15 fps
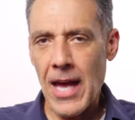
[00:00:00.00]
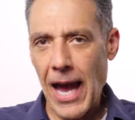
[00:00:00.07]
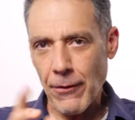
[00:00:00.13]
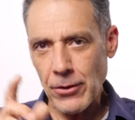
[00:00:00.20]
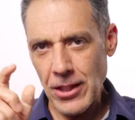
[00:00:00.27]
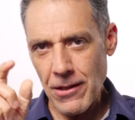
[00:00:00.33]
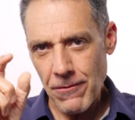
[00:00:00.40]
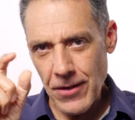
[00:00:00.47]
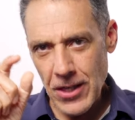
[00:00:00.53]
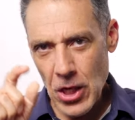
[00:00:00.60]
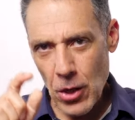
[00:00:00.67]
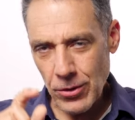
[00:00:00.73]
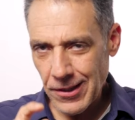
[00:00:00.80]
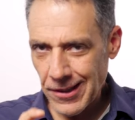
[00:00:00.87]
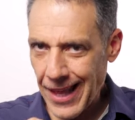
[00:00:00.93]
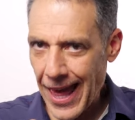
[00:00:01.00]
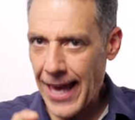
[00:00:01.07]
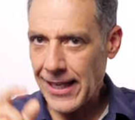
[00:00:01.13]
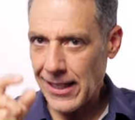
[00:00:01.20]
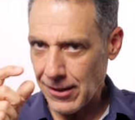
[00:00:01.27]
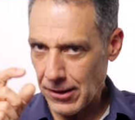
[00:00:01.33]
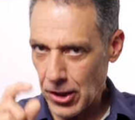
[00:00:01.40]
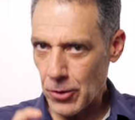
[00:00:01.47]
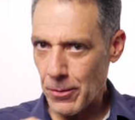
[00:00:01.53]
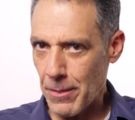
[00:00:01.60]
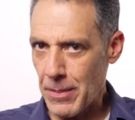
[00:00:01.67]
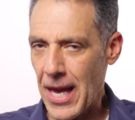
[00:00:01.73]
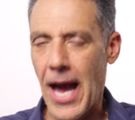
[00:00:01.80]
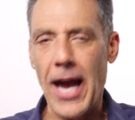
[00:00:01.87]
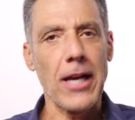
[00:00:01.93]
I would say video is lagging a little bit
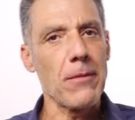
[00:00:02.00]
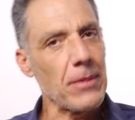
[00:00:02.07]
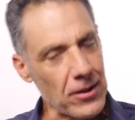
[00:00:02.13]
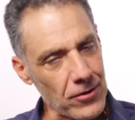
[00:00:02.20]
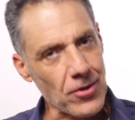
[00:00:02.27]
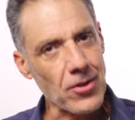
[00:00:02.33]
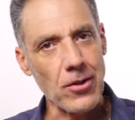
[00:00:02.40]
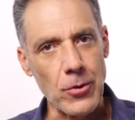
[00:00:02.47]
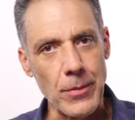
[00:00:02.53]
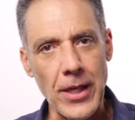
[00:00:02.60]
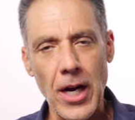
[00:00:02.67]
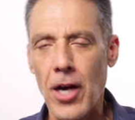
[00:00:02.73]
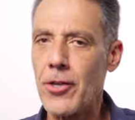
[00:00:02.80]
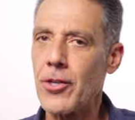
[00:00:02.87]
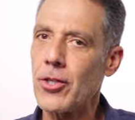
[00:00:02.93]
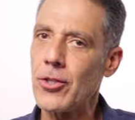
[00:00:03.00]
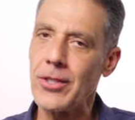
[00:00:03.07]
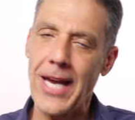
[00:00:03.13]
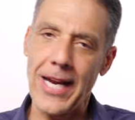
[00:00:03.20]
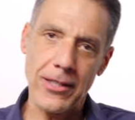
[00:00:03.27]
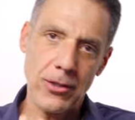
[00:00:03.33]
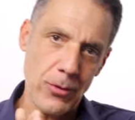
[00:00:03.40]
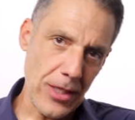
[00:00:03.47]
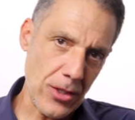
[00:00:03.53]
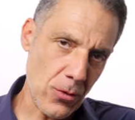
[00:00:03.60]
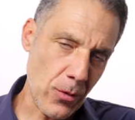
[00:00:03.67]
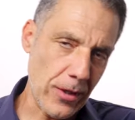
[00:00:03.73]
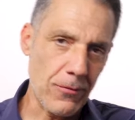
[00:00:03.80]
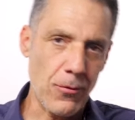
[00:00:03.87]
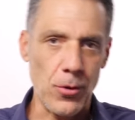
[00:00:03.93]
behind because it's a little bit harder. You got to create
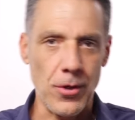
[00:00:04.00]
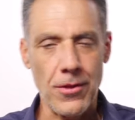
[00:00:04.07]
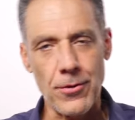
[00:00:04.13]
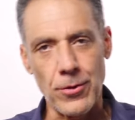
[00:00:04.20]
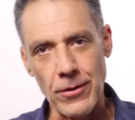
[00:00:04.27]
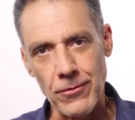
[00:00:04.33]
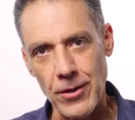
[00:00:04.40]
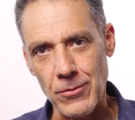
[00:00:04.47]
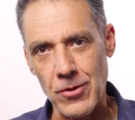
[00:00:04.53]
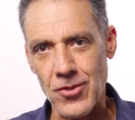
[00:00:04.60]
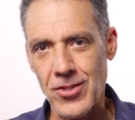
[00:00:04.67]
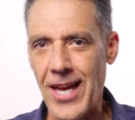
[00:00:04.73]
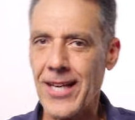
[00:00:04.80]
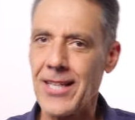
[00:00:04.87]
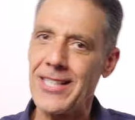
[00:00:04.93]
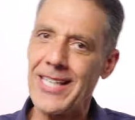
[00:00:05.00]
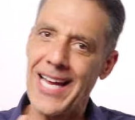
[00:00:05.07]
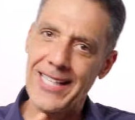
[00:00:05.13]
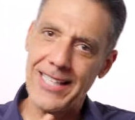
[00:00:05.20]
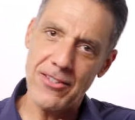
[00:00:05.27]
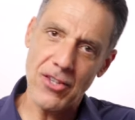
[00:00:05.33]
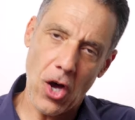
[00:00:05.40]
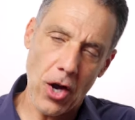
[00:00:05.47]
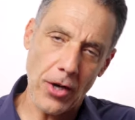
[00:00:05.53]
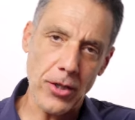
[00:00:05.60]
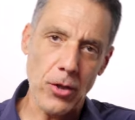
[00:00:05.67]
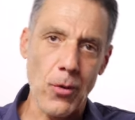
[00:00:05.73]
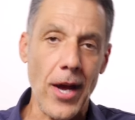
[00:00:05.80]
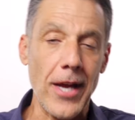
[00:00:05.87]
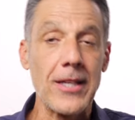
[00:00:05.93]
24 to 30 frames a second. You got to get the
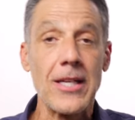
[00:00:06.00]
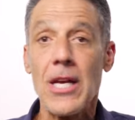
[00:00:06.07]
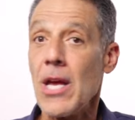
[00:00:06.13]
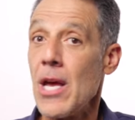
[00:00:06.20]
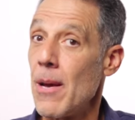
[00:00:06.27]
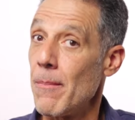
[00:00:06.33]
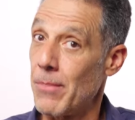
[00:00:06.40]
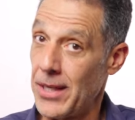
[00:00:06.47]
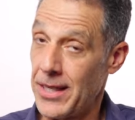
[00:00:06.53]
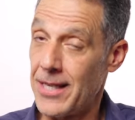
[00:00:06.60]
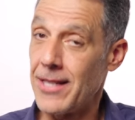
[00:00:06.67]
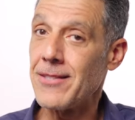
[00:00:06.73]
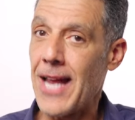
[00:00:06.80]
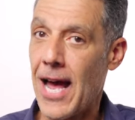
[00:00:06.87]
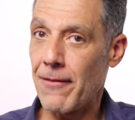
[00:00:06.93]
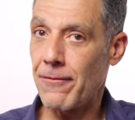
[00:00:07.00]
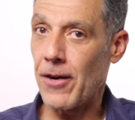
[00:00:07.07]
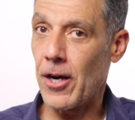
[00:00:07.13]
audio right, but it is not